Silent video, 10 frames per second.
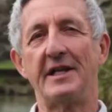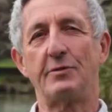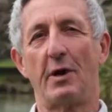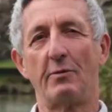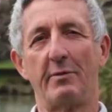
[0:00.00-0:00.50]
each
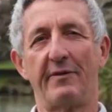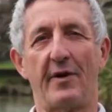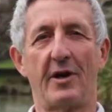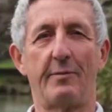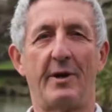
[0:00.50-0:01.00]
one will be
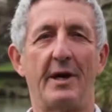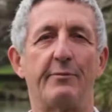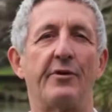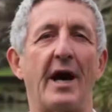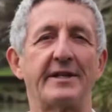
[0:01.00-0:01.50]
followed by a
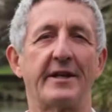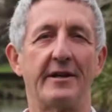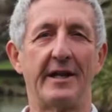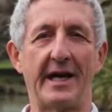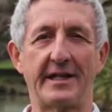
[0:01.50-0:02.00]

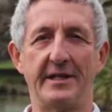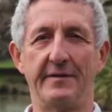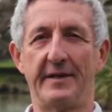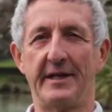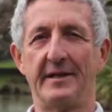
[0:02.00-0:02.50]
practical
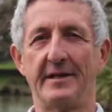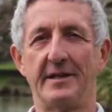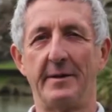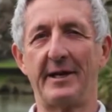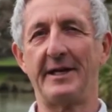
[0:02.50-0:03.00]
activity,
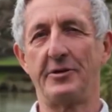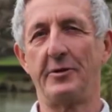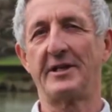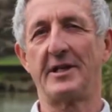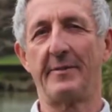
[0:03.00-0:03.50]
typically
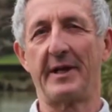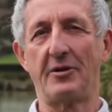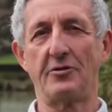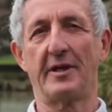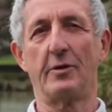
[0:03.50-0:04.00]
doing something
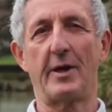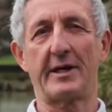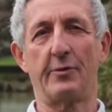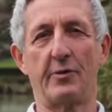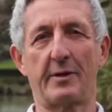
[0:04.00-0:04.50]
using the
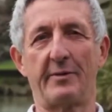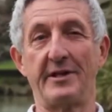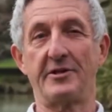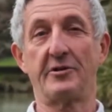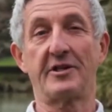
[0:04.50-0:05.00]
Weka
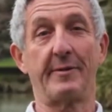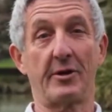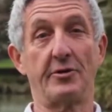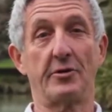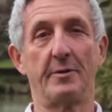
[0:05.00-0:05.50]
Workbench, doing something
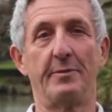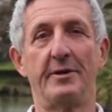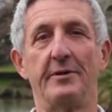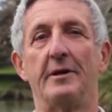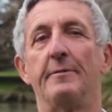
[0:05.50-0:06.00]
on your
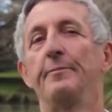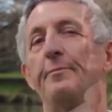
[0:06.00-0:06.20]
computer.